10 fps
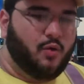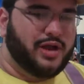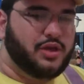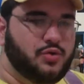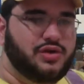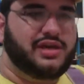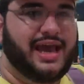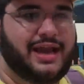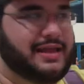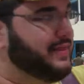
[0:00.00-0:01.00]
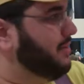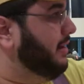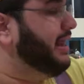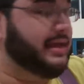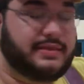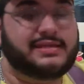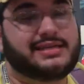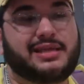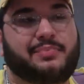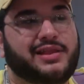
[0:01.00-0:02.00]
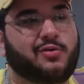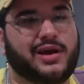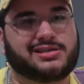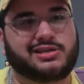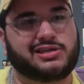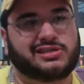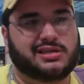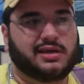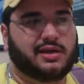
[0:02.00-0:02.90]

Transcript: when you yell at them, like these independent wrestlers,